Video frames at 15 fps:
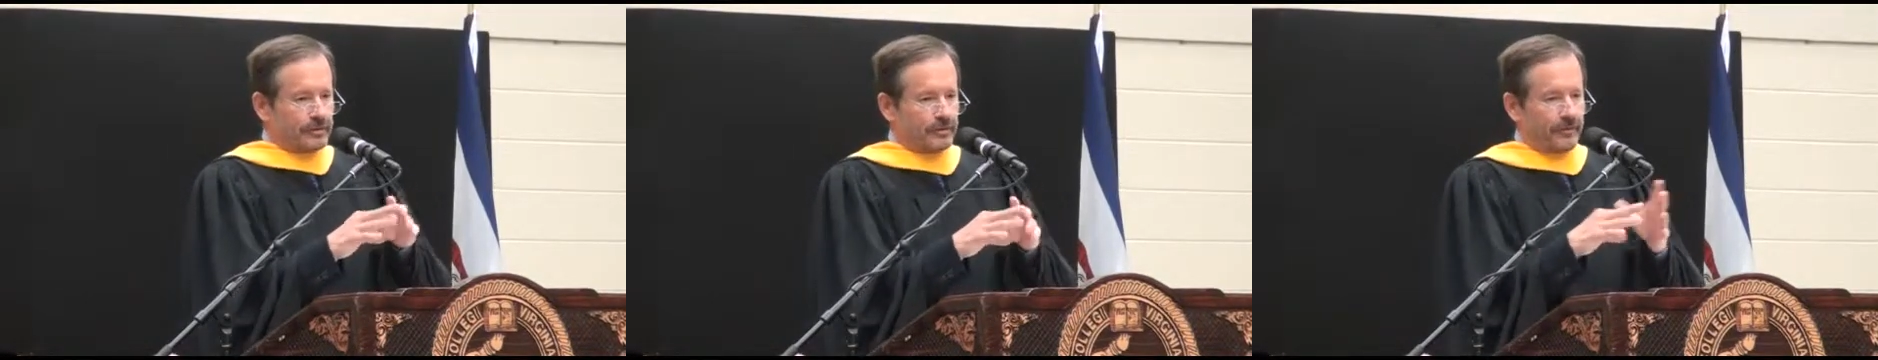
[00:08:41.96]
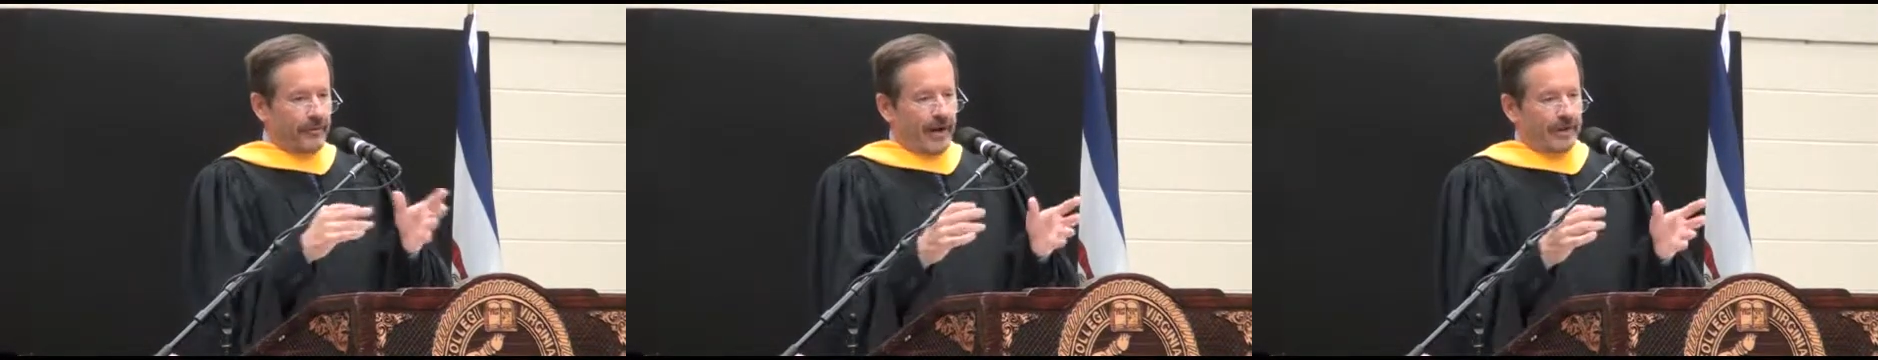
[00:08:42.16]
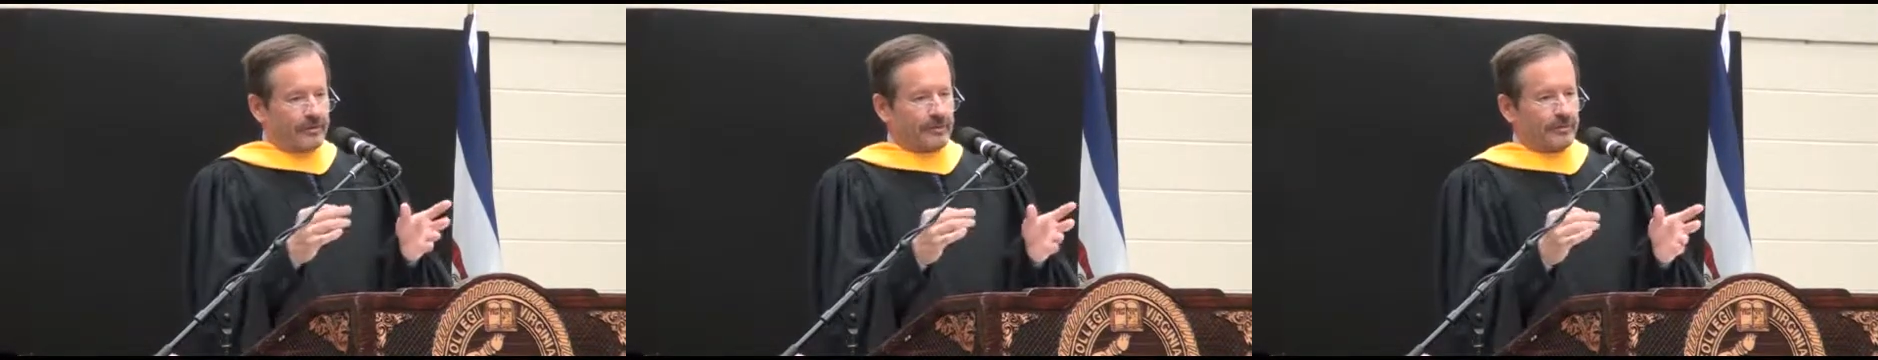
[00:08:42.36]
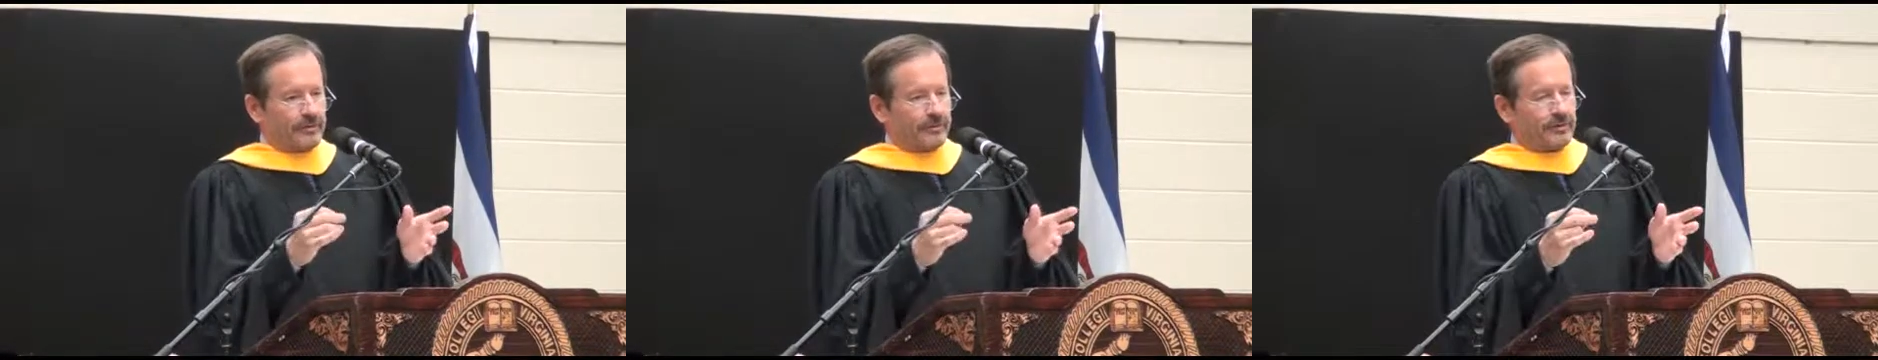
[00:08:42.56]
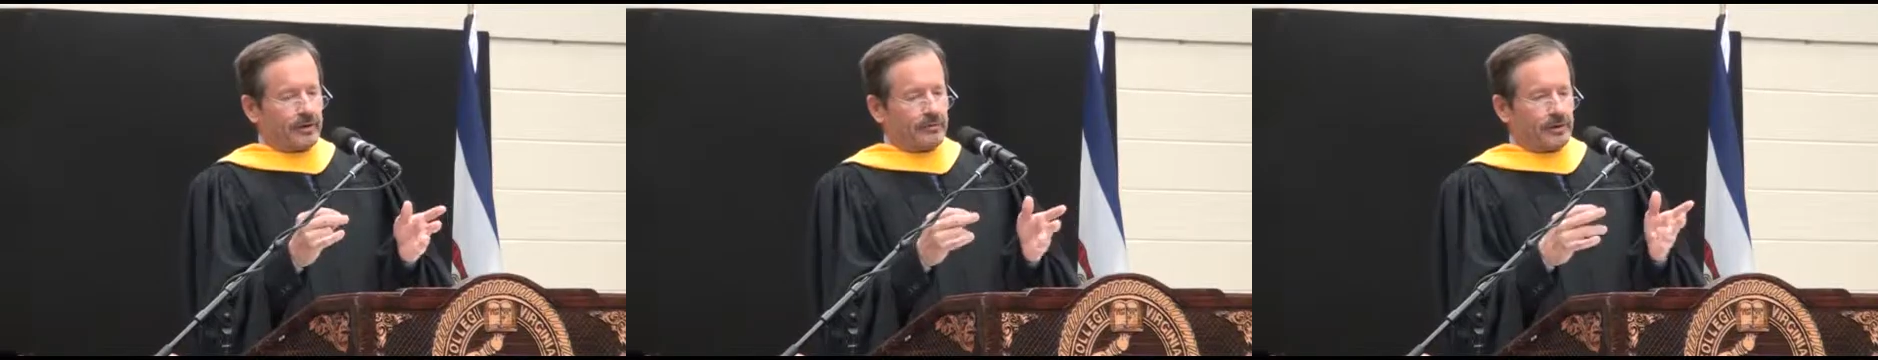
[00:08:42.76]
diffraction
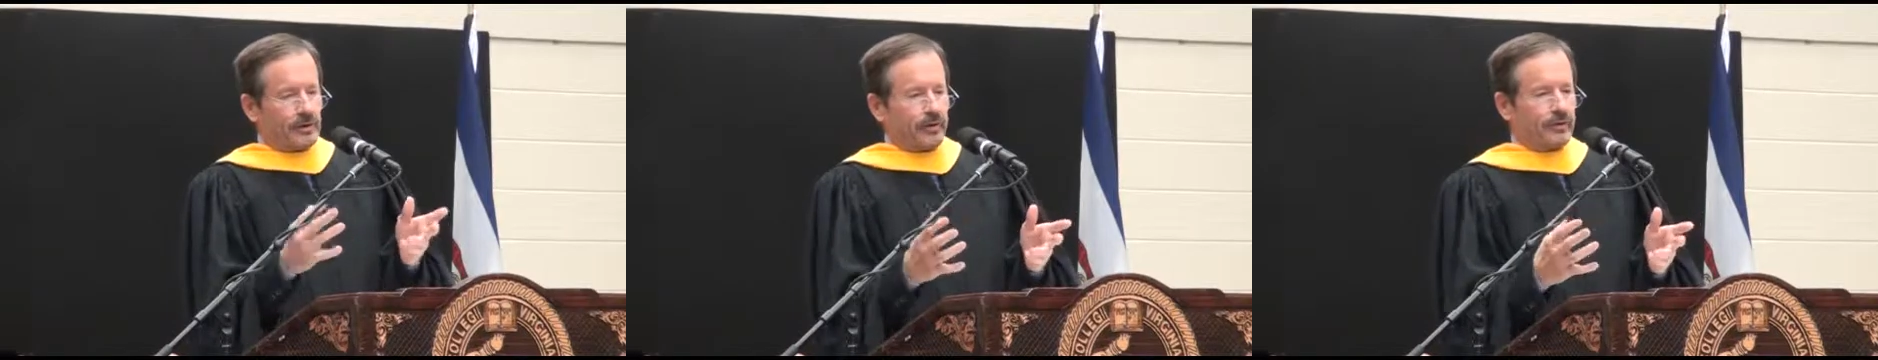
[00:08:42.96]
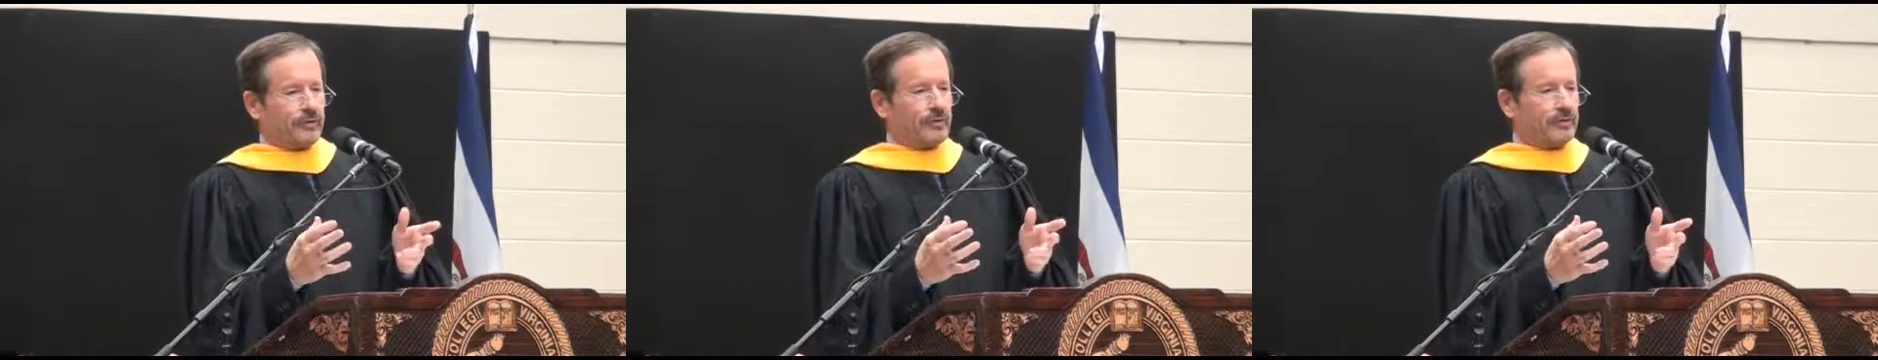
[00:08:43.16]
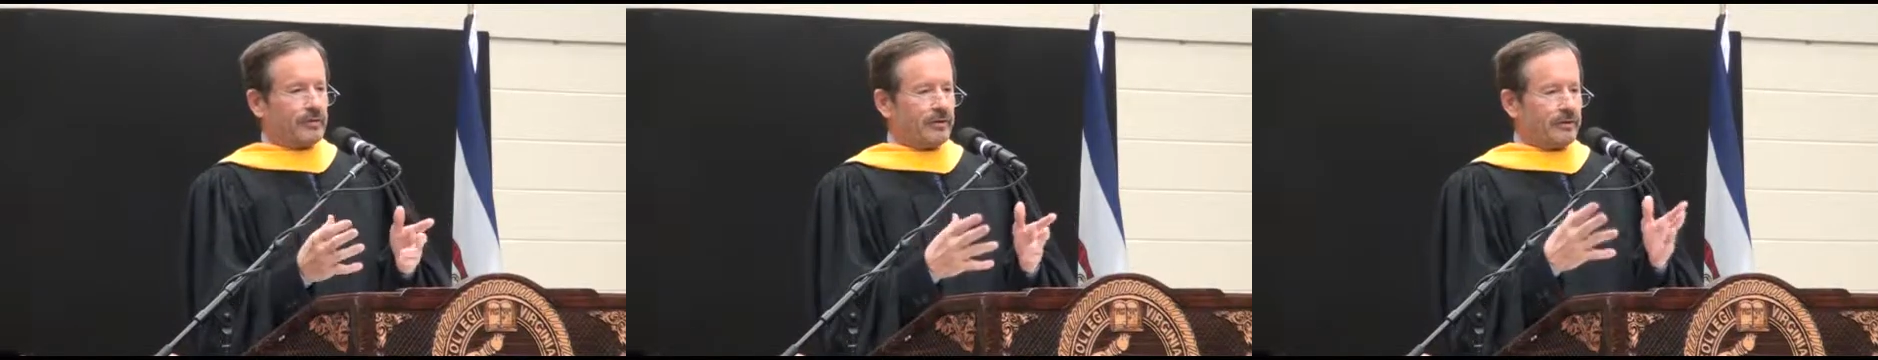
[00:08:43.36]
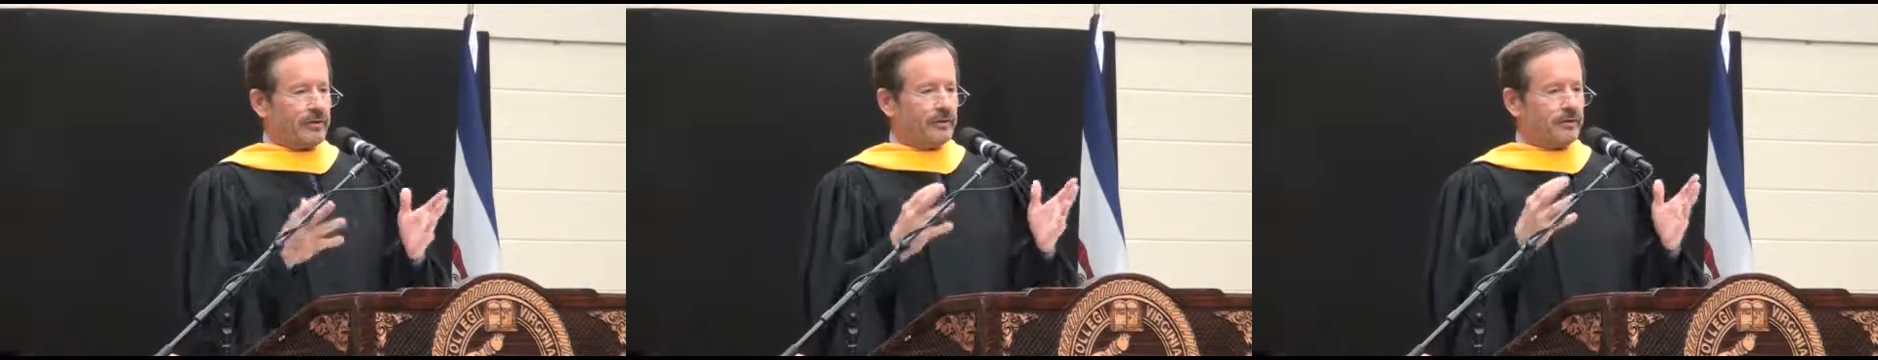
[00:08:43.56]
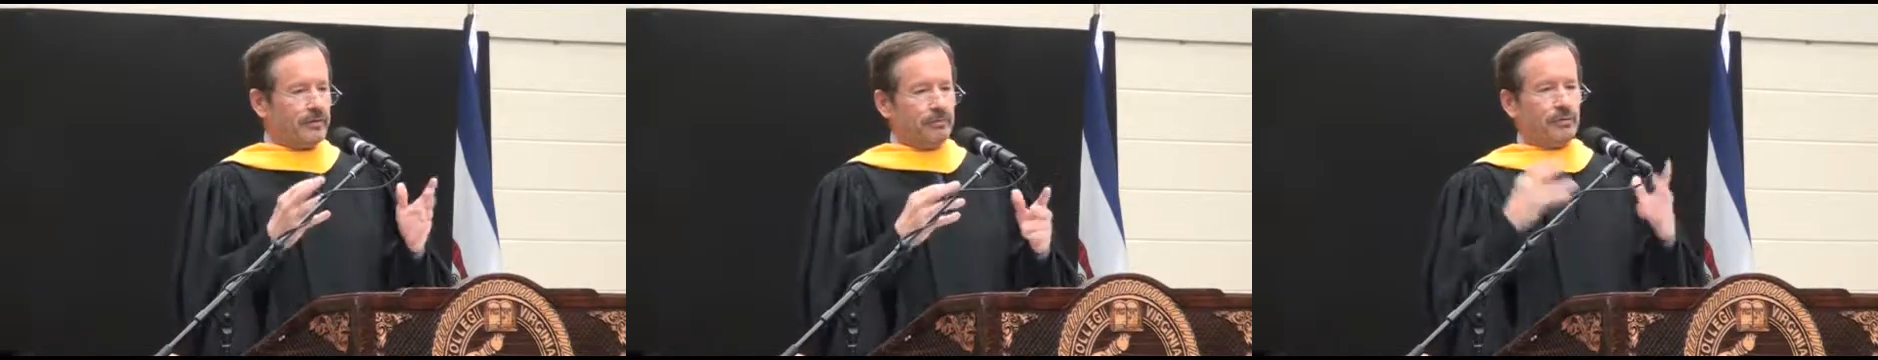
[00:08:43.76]
of some crystal of
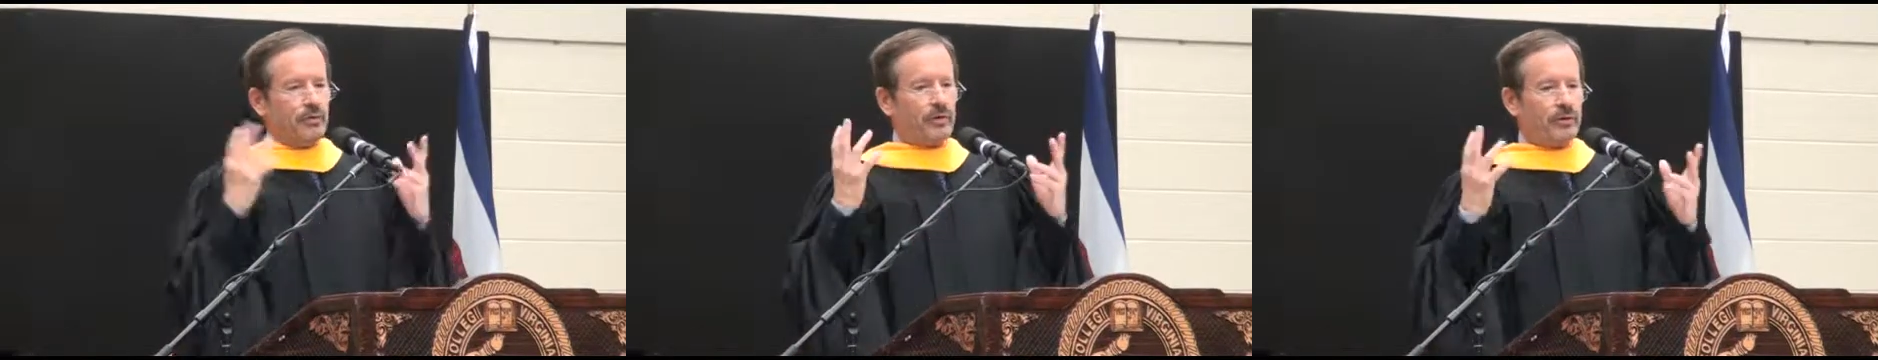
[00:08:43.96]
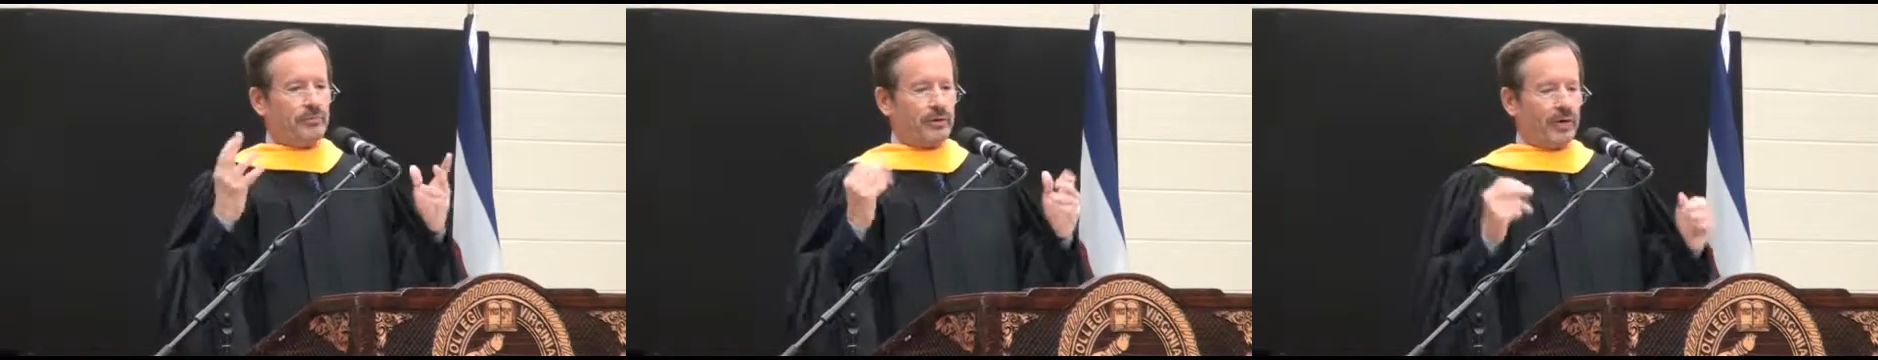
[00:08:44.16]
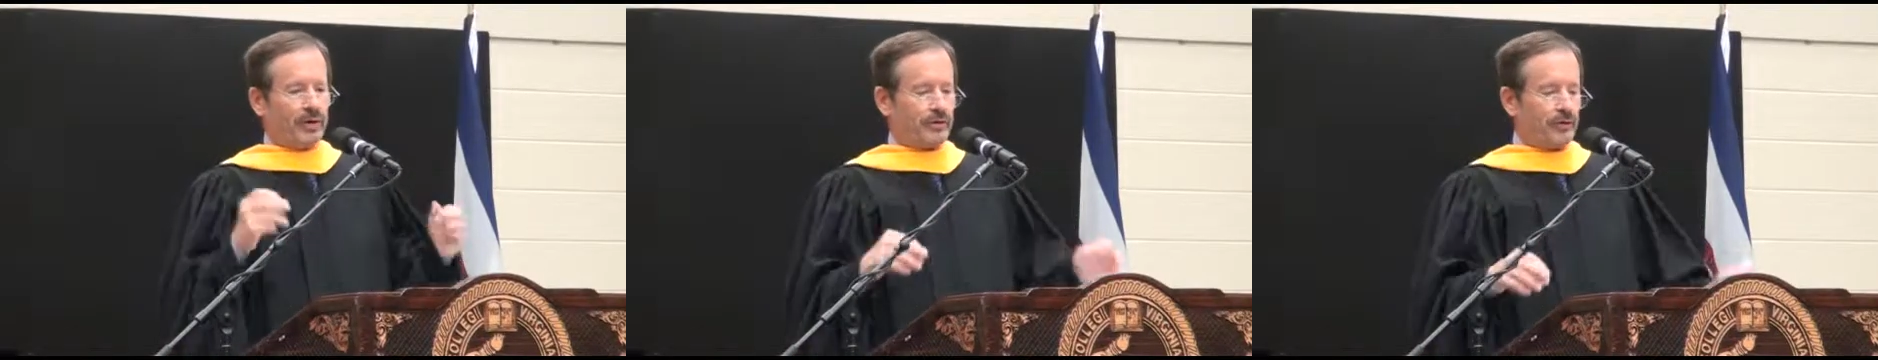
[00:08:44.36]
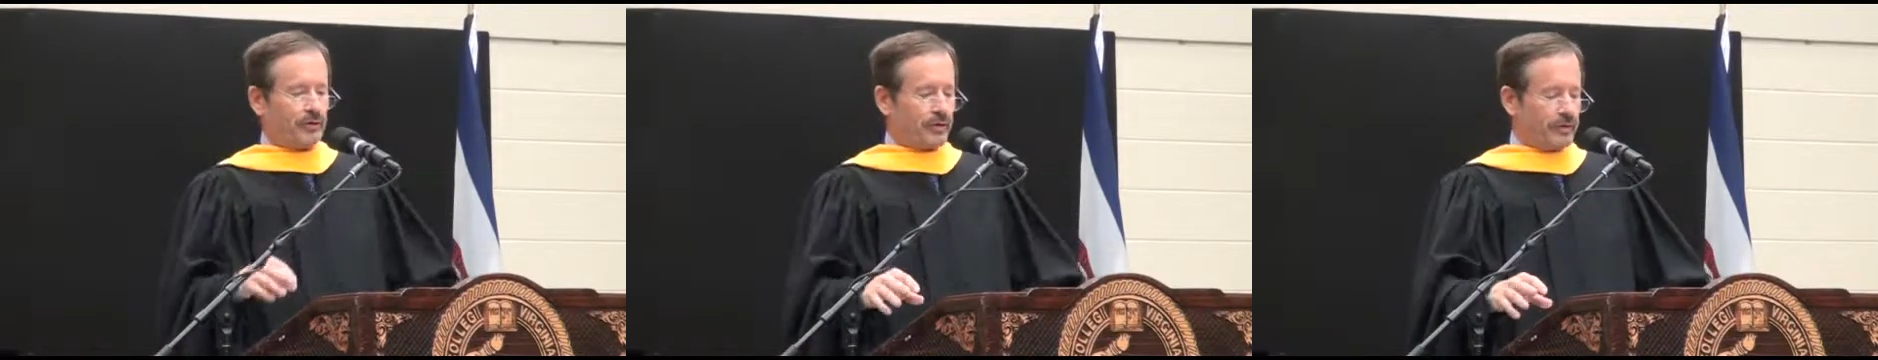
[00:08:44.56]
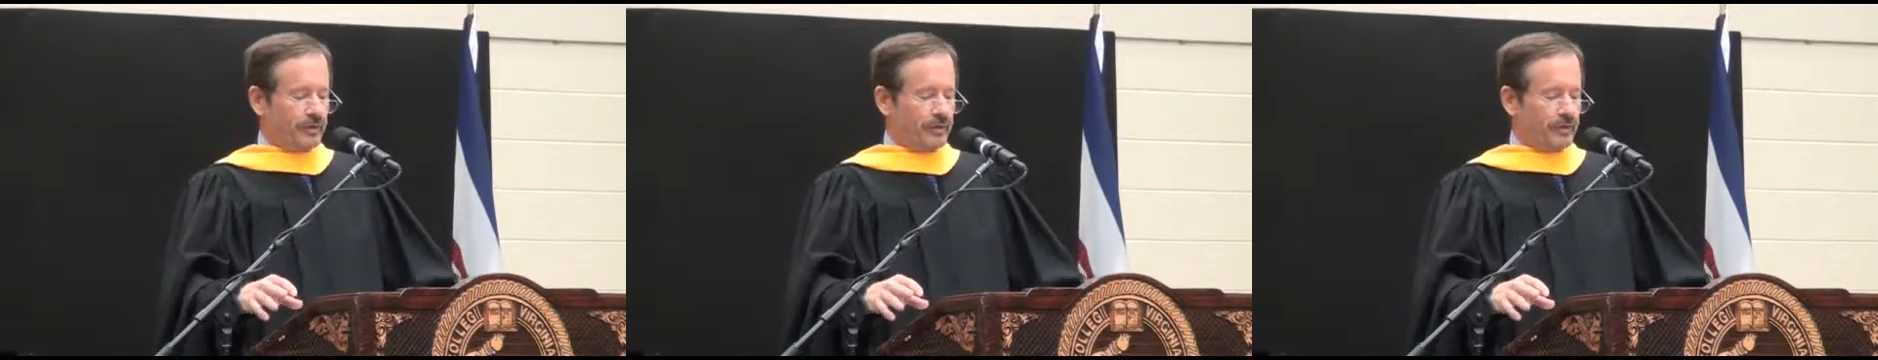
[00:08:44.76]
this important molecule.